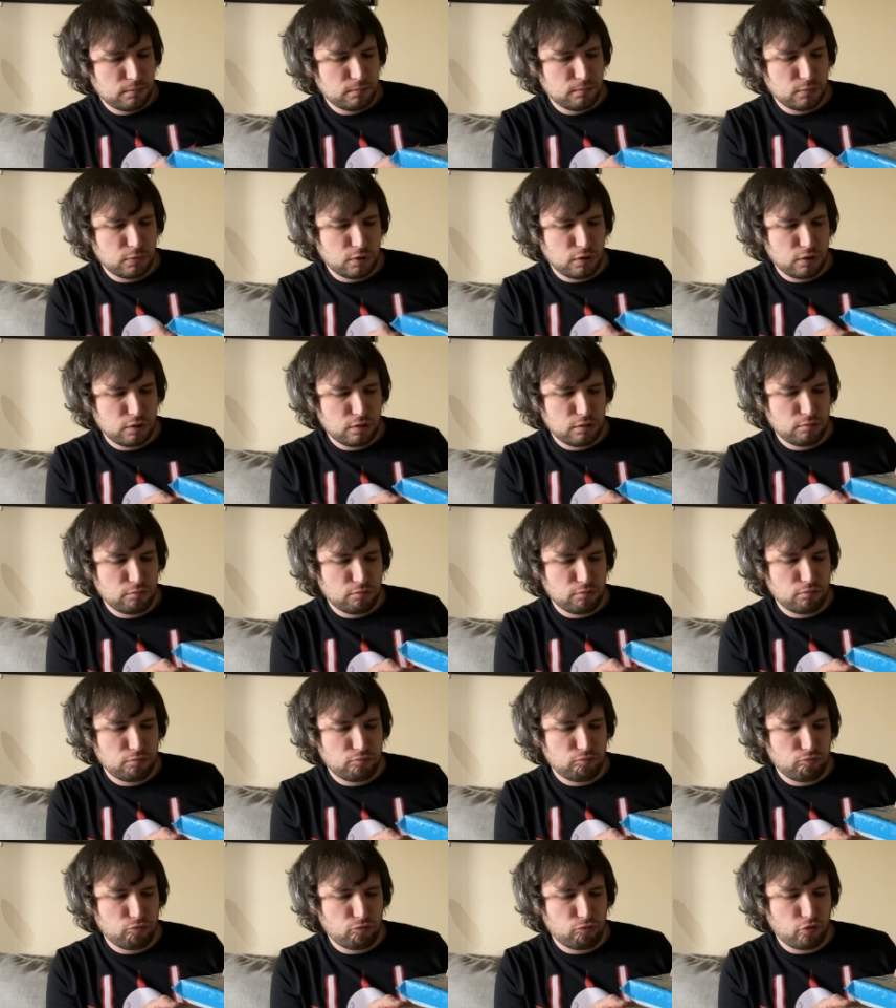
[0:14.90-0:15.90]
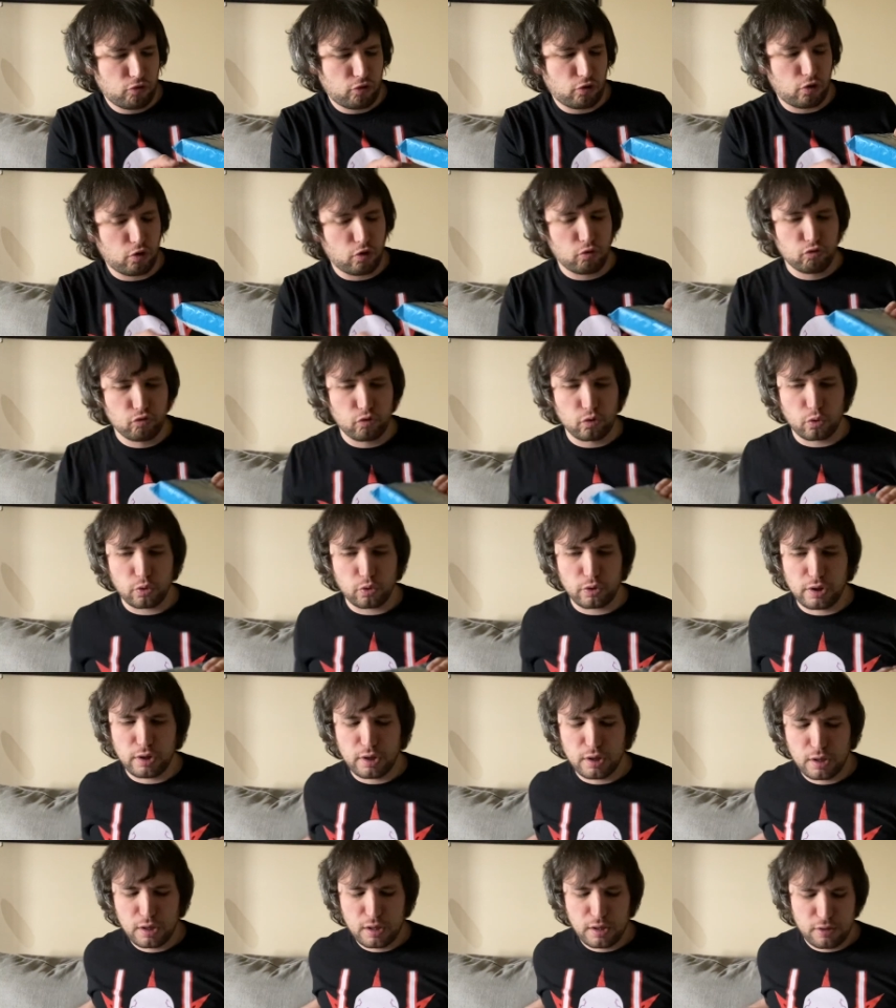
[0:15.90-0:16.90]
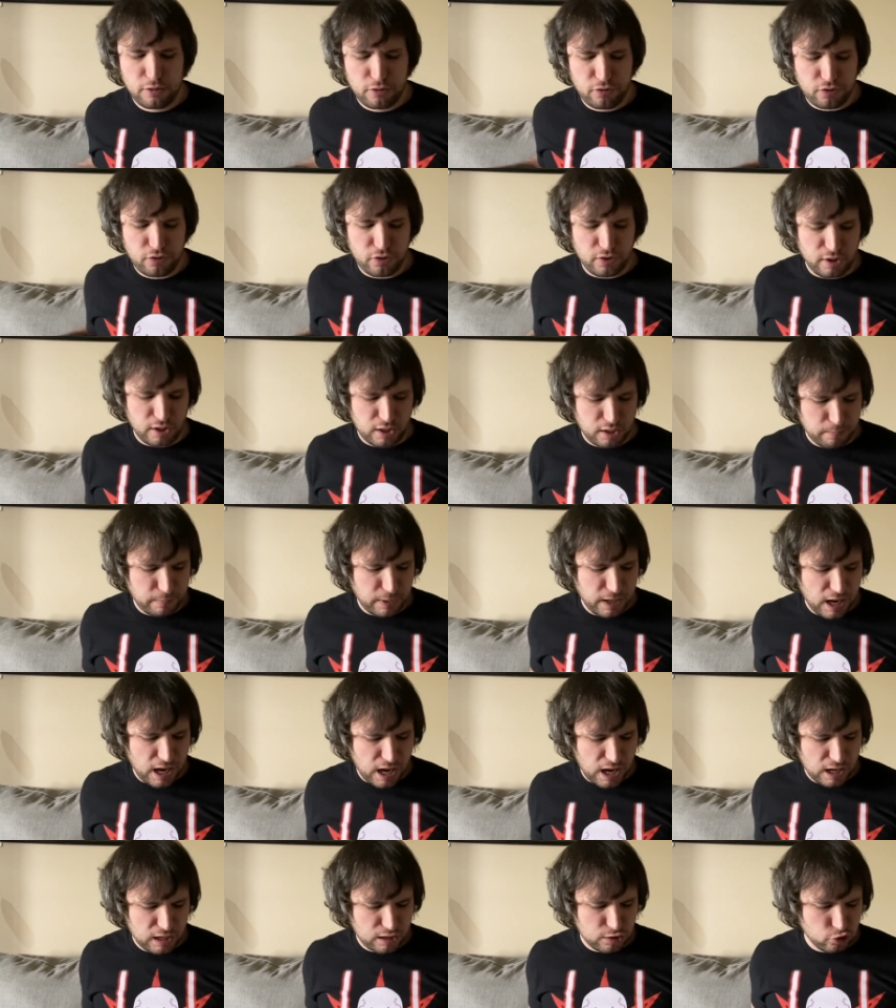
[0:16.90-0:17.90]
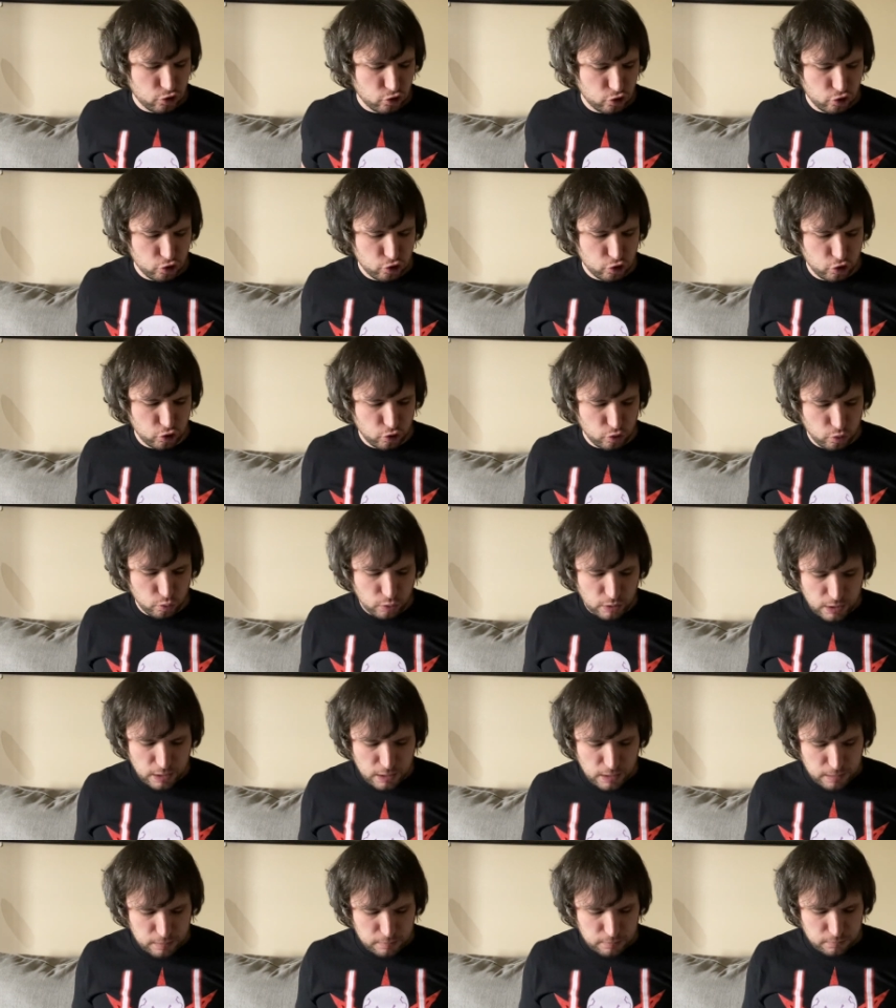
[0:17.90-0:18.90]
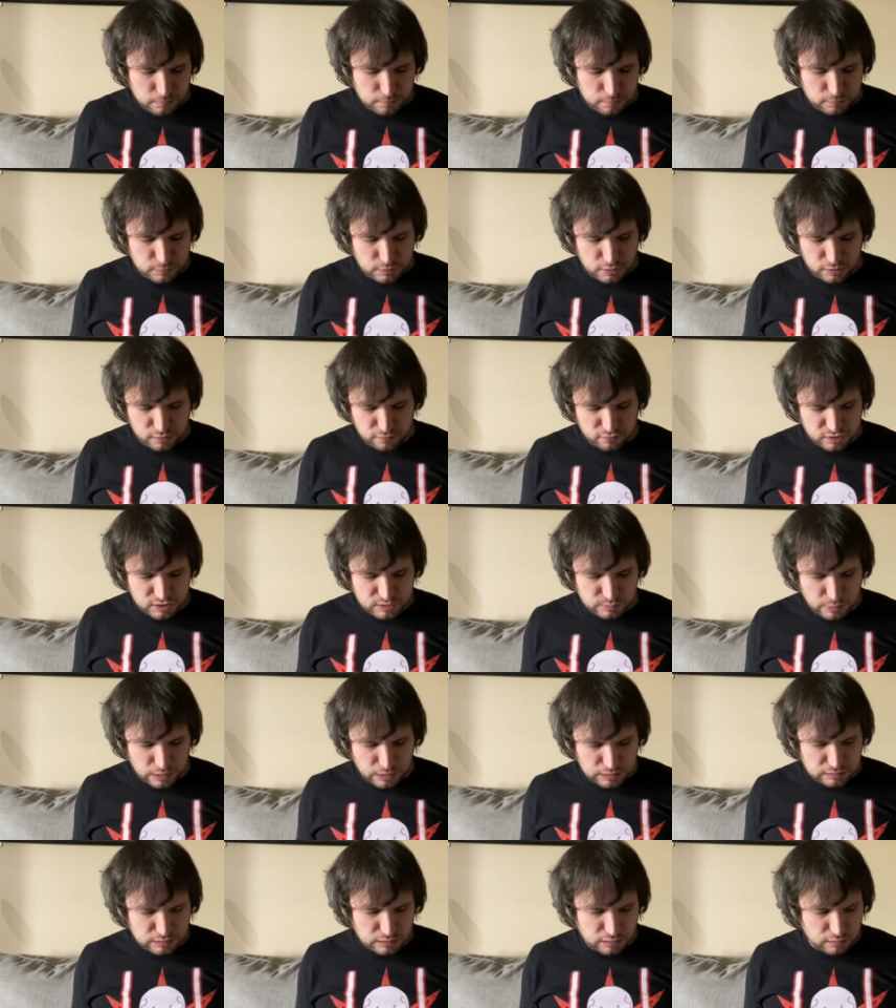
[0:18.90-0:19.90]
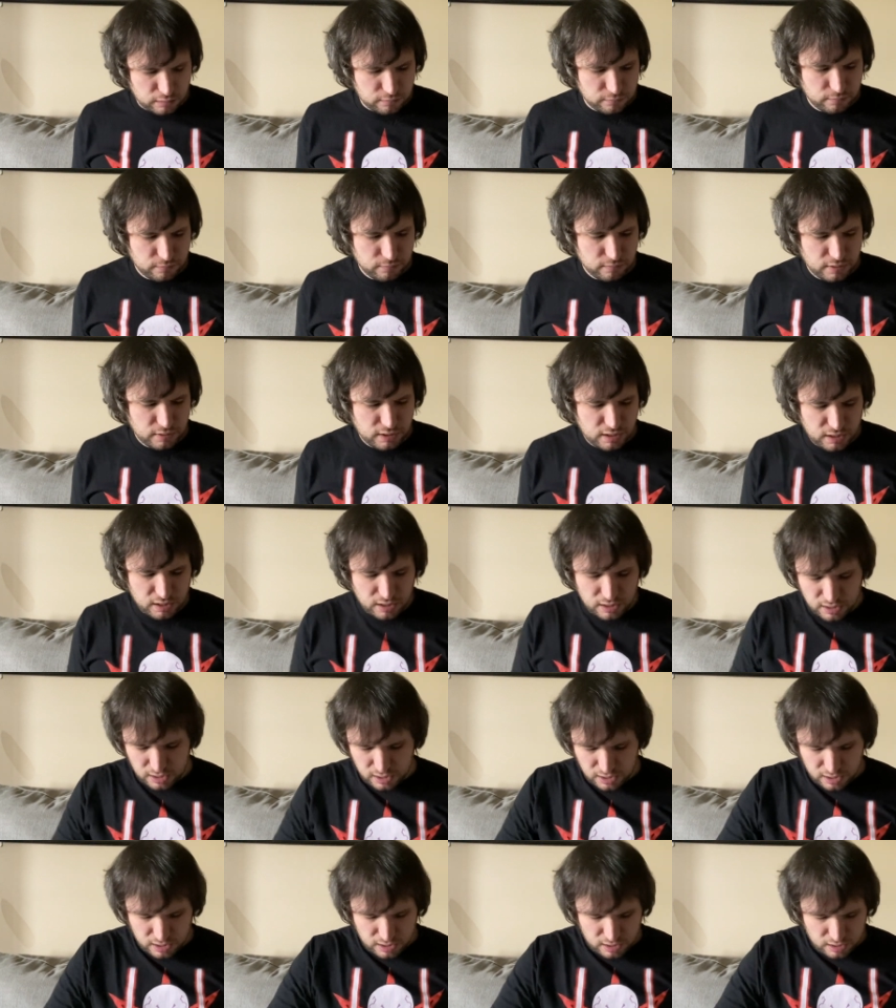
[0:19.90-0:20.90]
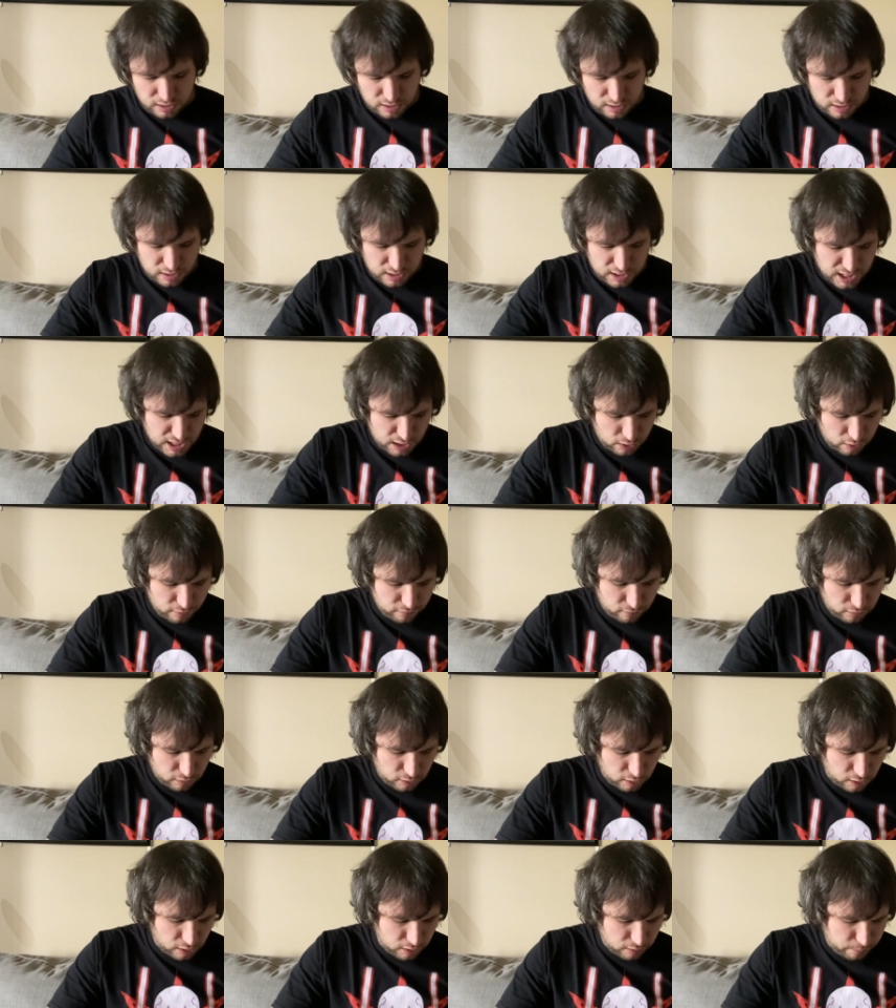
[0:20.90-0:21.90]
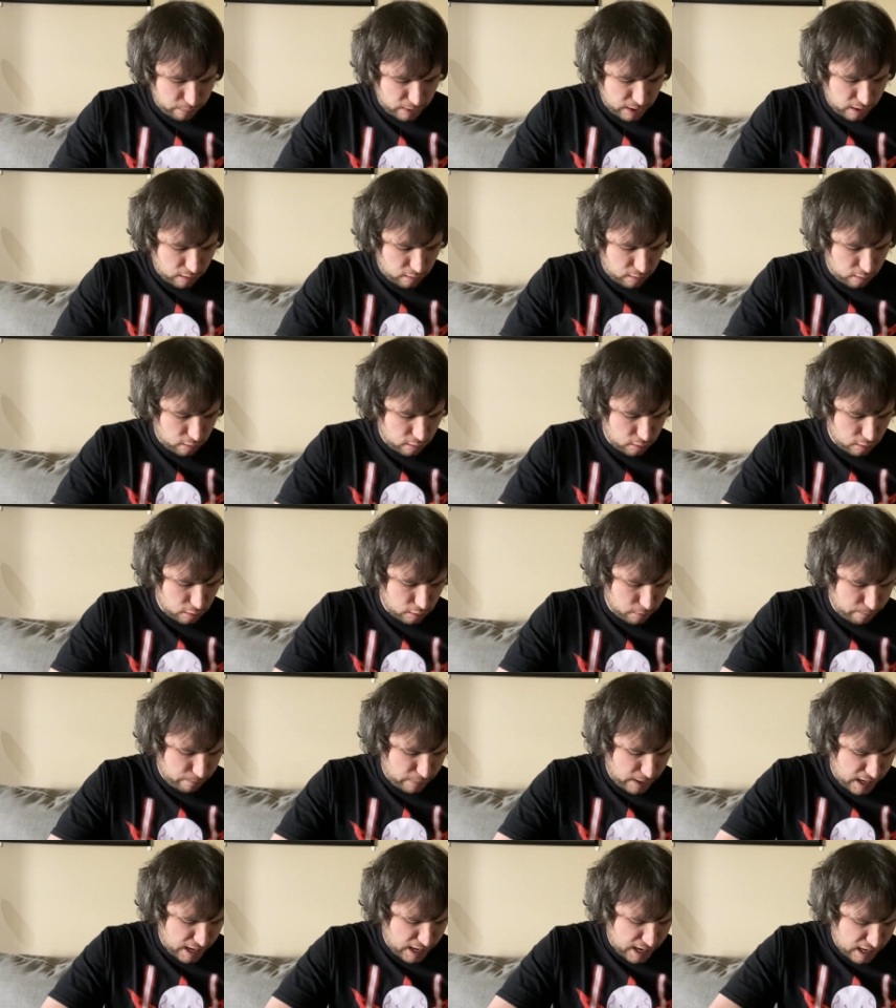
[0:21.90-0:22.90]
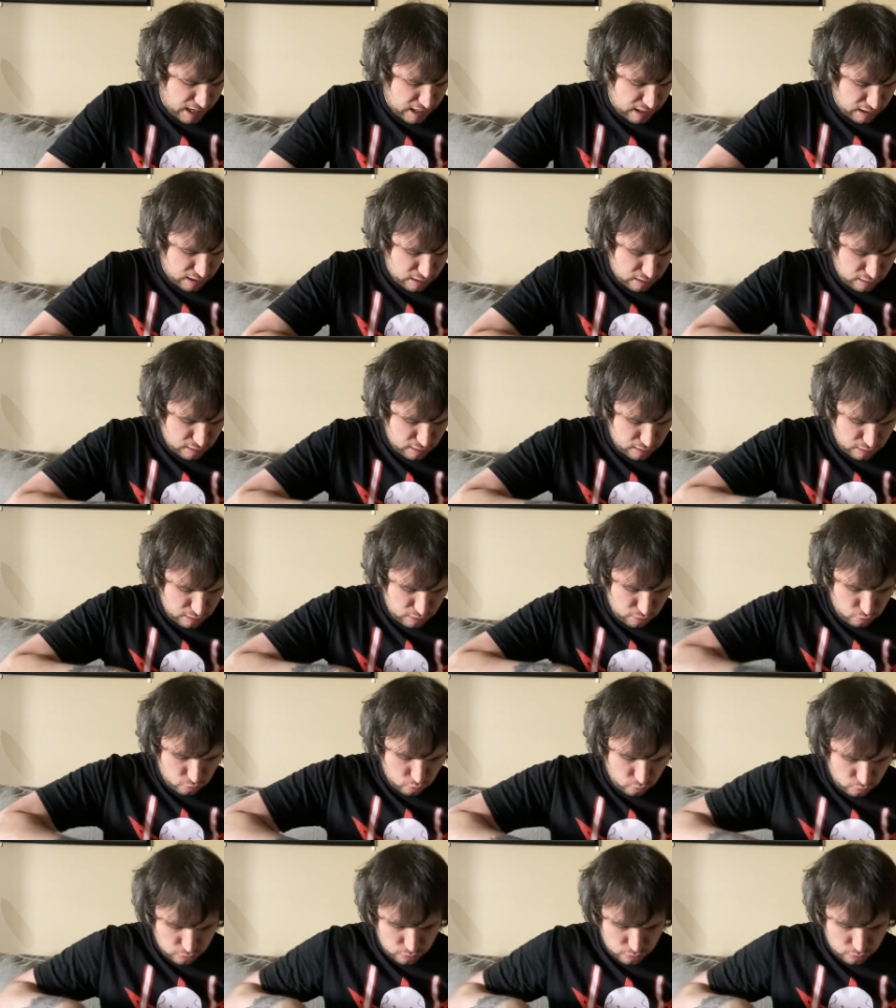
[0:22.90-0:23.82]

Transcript: But they're all really thick packages, so kind of expecting a hell of a lot of pa uh, padding in here.